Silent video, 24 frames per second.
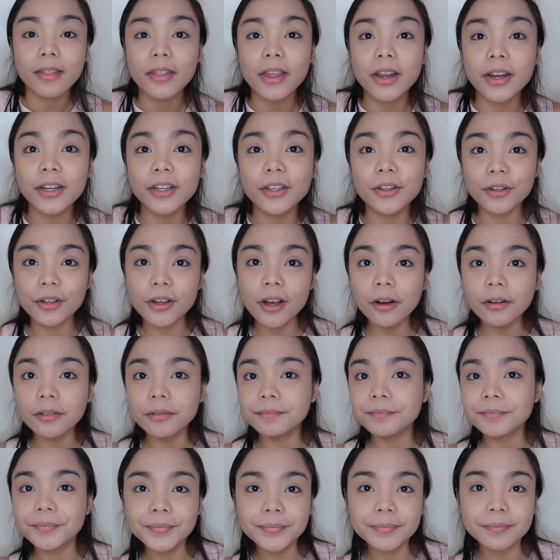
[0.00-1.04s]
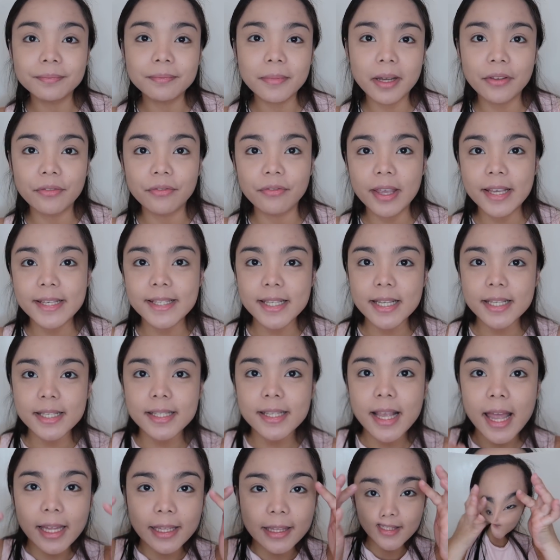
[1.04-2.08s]
There you go. My face is
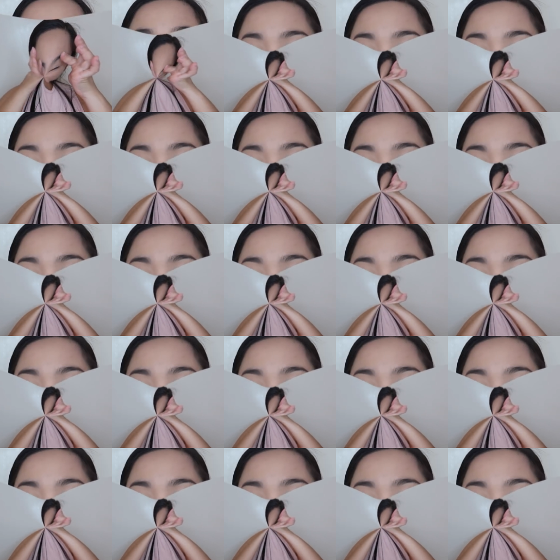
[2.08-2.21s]
set.